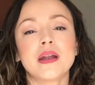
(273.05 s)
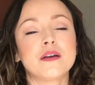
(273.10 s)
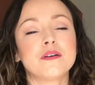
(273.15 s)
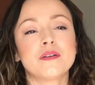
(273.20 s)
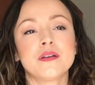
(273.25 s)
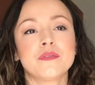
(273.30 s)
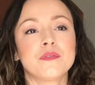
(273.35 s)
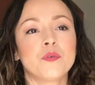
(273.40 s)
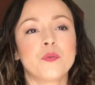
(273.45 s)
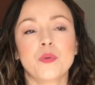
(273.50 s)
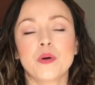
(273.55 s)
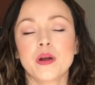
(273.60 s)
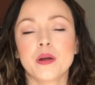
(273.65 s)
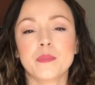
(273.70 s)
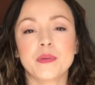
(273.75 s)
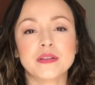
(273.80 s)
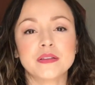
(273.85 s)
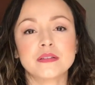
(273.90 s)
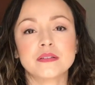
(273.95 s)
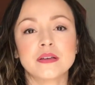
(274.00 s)
I don't even worry
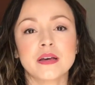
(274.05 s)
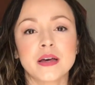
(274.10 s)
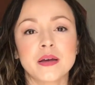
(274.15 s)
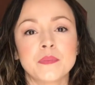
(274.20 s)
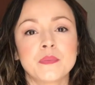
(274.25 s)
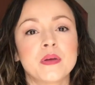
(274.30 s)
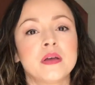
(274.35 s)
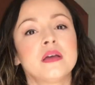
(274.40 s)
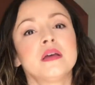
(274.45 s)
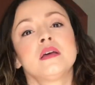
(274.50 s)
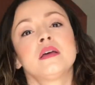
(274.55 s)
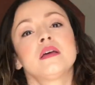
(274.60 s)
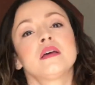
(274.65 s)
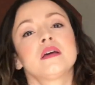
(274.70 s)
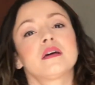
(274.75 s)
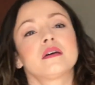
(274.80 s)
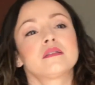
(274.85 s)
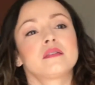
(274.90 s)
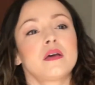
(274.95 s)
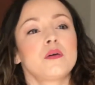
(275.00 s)
about the time
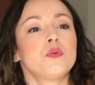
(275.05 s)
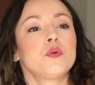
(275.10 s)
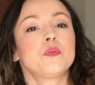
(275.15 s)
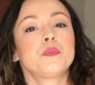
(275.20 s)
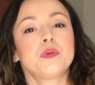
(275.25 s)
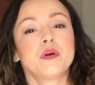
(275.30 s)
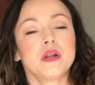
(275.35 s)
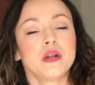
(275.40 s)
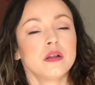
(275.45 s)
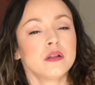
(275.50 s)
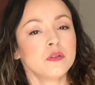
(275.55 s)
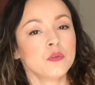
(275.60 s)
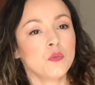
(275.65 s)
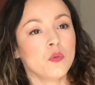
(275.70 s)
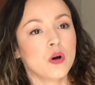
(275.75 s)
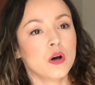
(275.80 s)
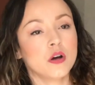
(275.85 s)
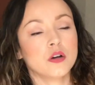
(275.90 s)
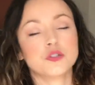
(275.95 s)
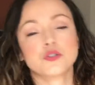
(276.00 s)
because I will put it in the
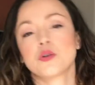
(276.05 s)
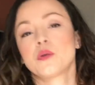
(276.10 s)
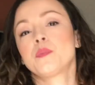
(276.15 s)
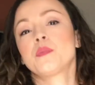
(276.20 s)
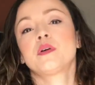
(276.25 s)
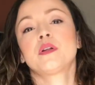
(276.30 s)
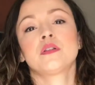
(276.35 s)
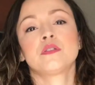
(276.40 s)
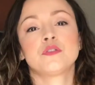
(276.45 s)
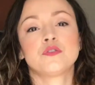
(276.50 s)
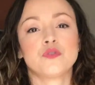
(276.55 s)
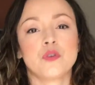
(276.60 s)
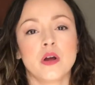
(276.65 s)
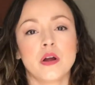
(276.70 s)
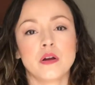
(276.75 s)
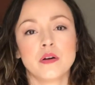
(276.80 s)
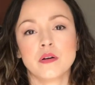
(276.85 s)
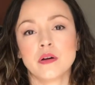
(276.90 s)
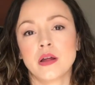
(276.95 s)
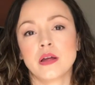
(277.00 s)
wash or I'll put it in the
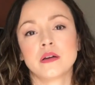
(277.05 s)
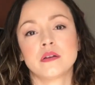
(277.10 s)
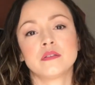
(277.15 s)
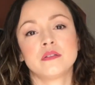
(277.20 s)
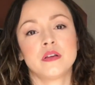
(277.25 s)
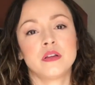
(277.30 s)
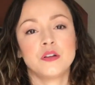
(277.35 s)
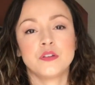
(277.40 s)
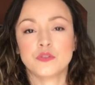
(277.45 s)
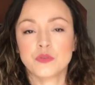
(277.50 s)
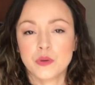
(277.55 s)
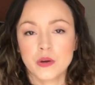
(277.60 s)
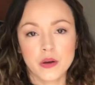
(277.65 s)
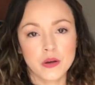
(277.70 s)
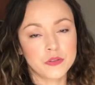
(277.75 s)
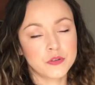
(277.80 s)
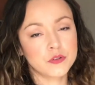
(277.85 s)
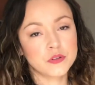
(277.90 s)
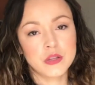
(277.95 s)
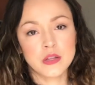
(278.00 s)
dryer and continue doing
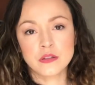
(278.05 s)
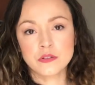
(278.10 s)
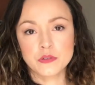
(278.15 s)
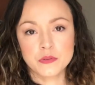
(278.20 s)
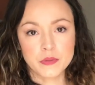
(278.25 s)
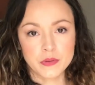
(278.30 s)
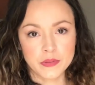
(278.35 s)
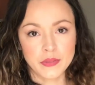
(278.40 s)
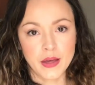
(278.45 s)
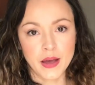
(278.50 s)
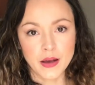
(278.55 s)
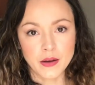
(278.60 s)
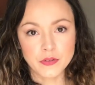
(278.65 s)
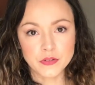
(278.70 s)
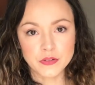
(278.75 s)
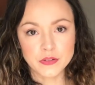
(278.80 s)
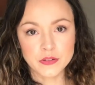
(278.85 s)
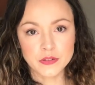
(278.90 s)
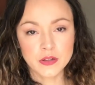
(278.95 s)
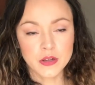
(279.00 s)
other things around the
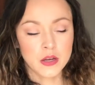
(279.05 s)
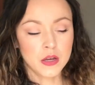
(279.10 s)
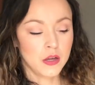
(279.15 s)
house.